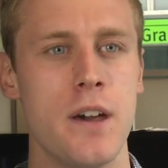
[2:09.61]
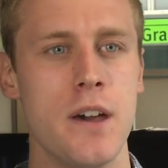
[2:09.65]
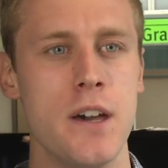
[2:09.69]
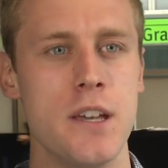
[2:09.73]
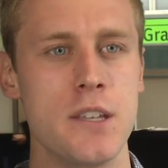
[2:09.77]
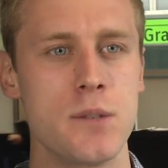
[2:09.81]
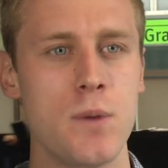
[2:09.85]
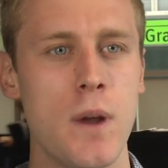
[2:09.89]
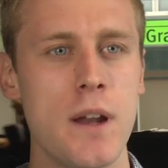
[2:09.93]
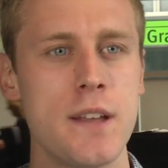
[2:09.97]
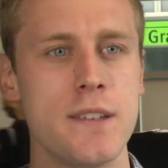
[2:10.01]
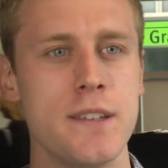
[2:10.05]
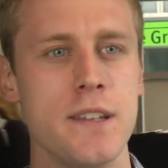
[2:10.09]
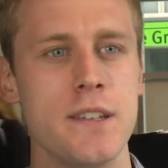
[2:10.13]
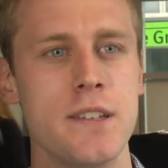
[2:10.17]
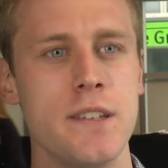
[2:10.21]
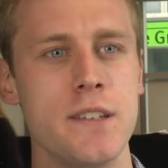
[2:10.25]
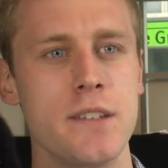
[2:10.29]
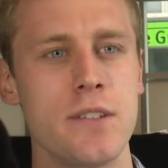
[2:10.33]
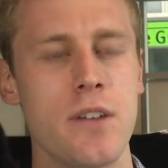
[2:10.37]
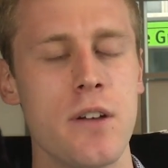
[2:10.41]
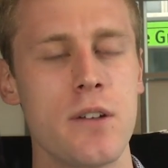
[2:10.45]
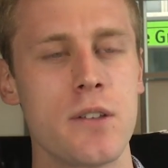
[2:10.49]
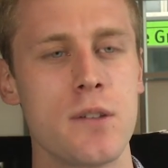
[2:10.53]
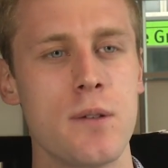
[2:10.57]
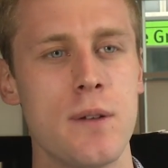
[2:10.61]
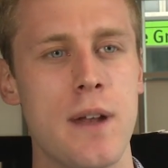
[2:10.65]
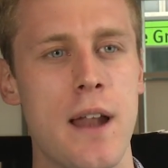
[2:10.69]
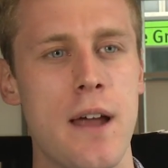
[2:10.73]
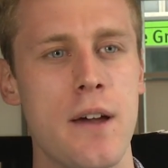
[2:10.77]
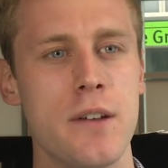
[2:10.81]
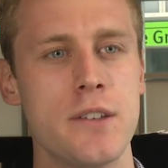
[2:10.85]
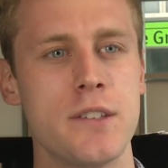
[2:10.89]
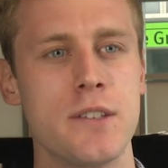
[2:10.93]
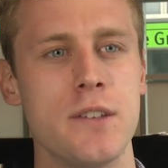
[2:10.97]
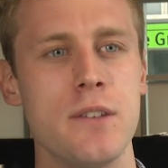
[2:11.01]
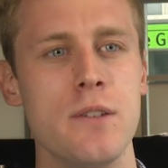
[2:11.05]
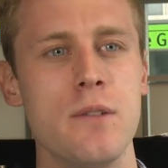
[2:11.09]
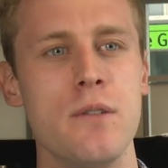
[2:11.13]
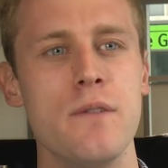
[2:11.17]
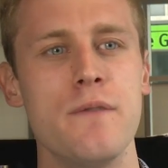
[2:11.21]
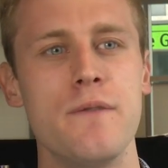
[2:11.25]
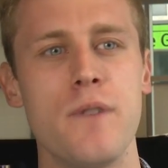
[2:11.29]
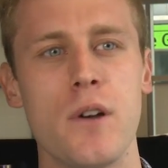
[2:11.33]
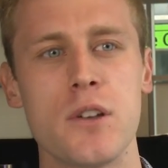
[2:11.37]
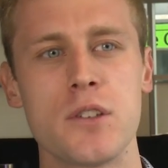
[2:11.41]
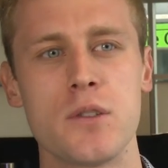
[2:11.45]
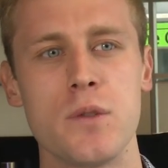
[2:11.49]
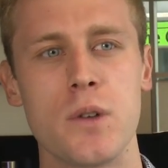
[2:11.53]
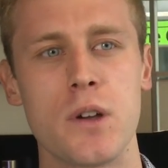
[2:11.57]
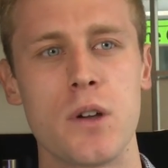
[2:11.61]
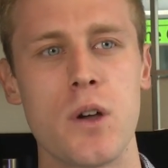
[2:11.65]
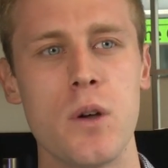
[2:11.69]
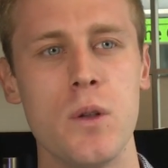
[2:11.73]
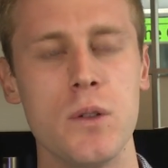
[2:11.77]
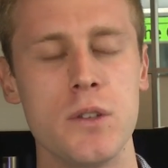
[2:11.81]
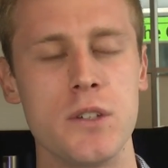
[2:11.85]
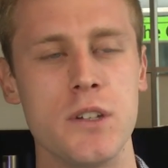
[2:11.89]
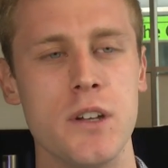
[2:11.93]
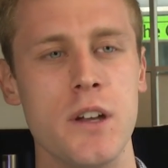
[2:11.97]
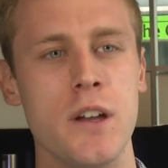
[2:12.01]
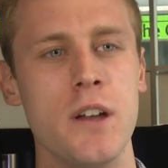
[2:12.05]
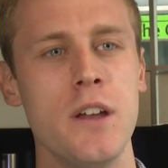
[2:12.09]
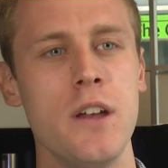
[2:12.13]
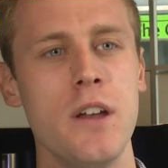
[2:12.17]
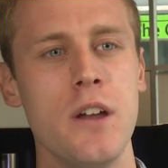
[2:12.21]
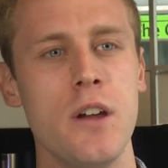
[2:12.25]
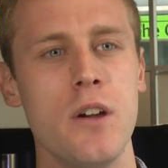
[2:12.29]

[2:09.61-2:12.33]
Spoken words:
As well as this, it's going to allow us to foster a culture